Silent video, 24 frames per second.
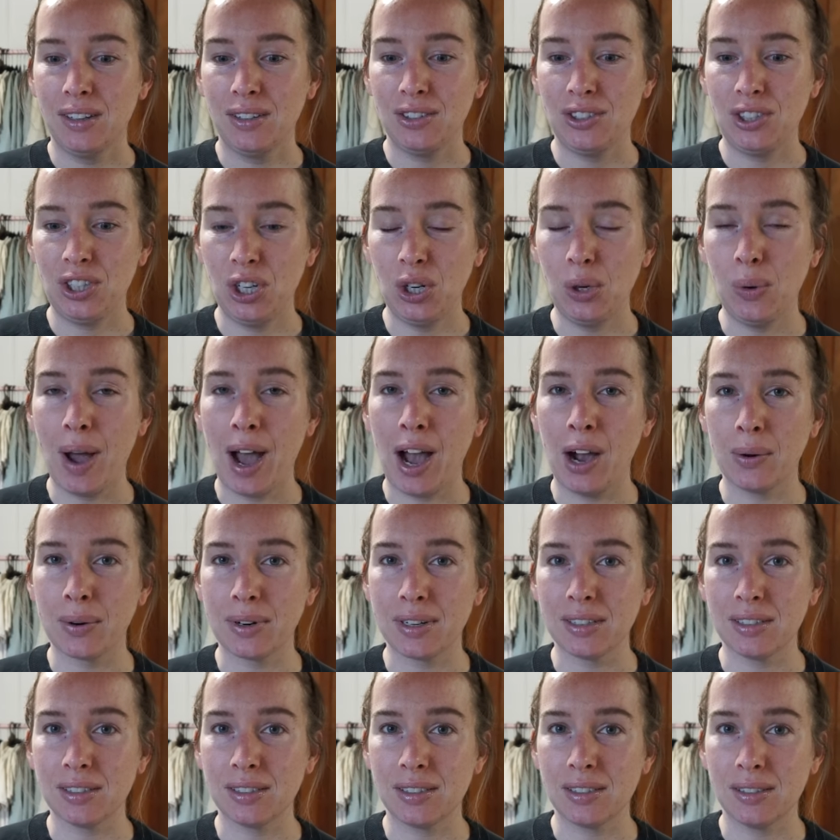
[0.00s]
two
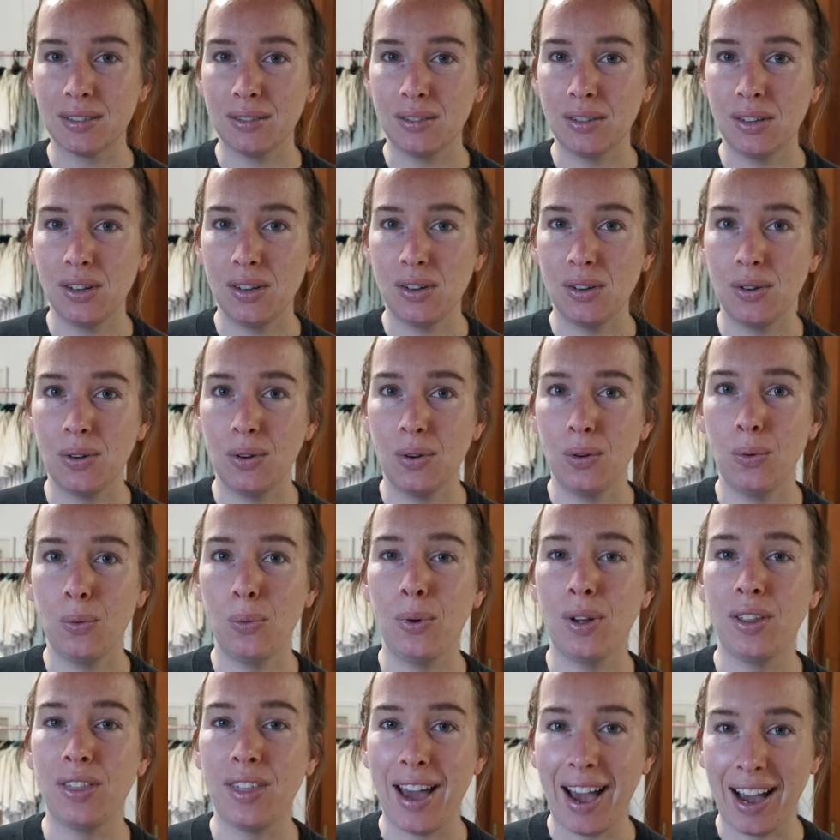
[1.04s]
hours
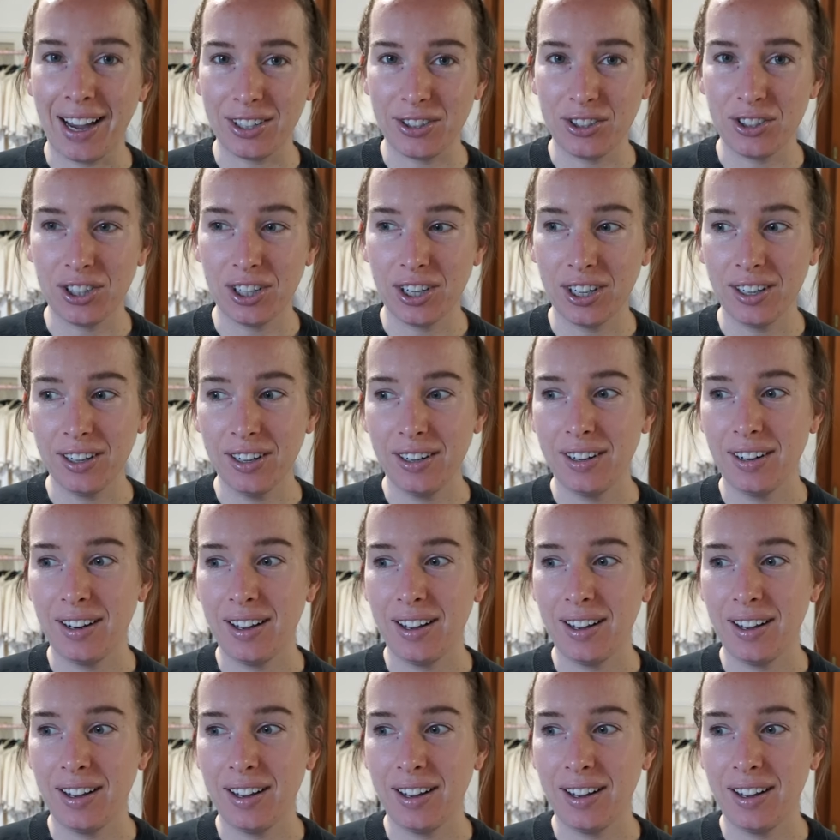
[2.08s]
with Asher.